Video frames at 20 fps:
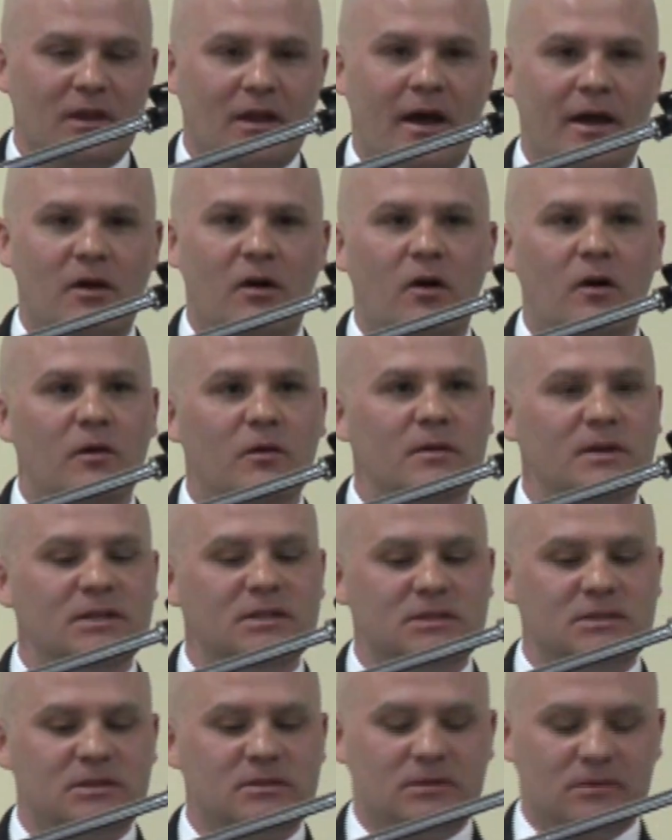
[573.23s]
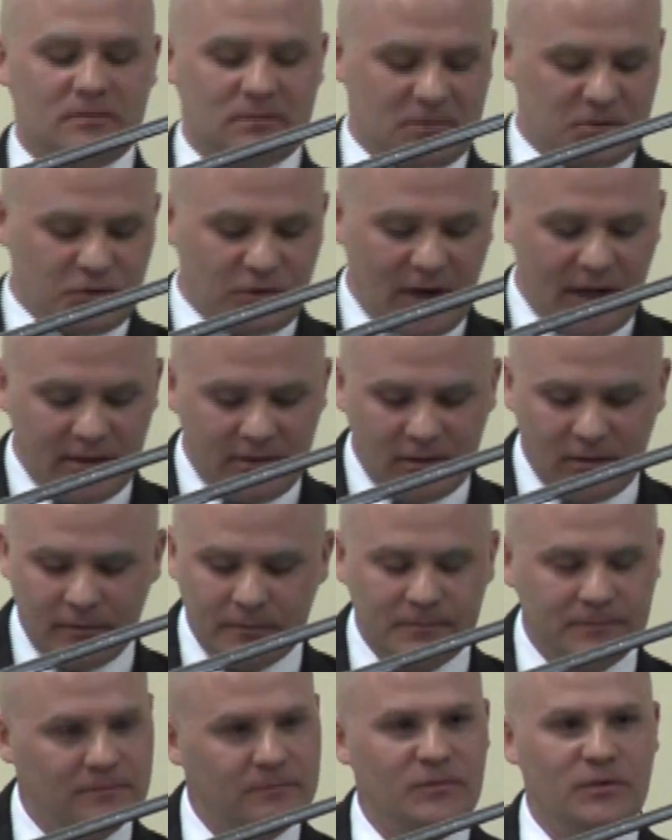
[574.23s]
I always tried
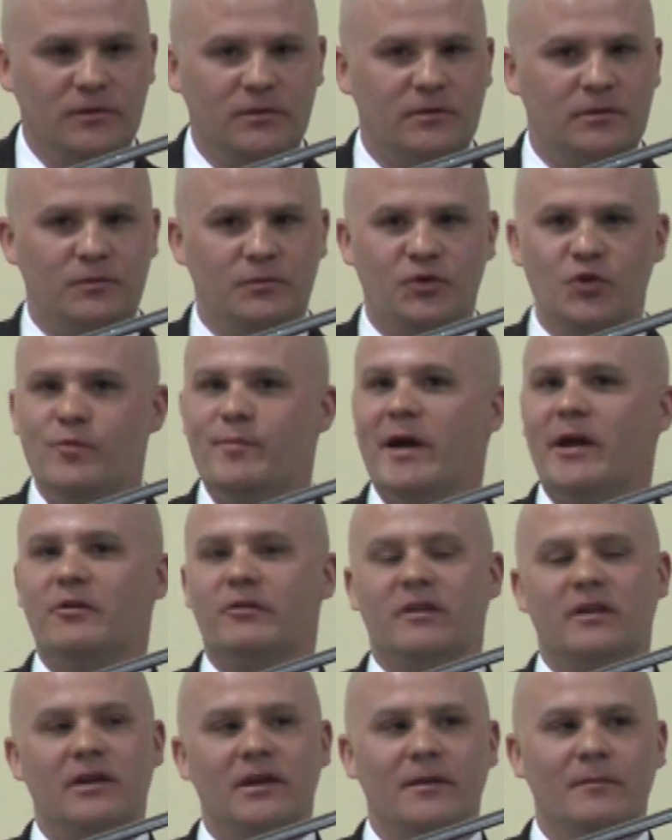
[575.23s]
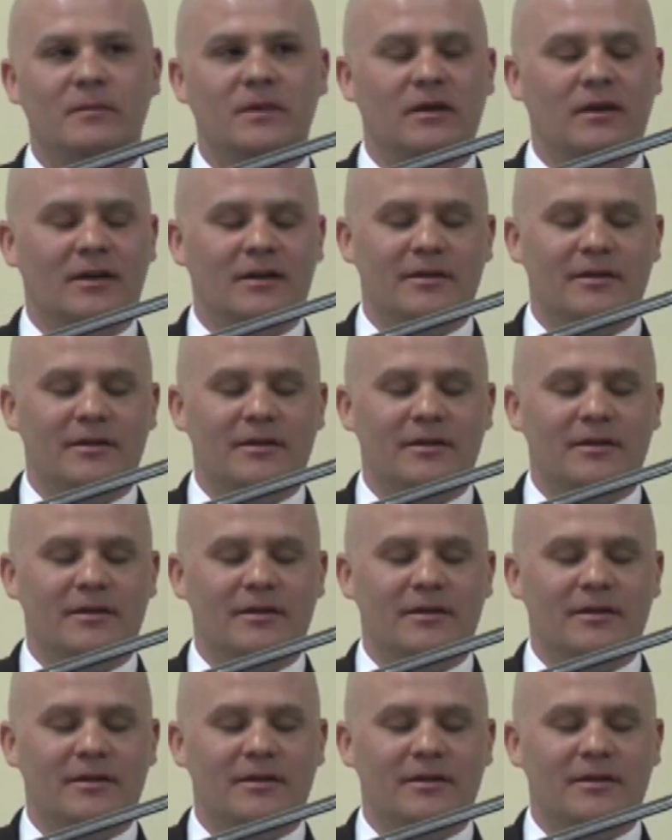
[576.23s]
to do better than him.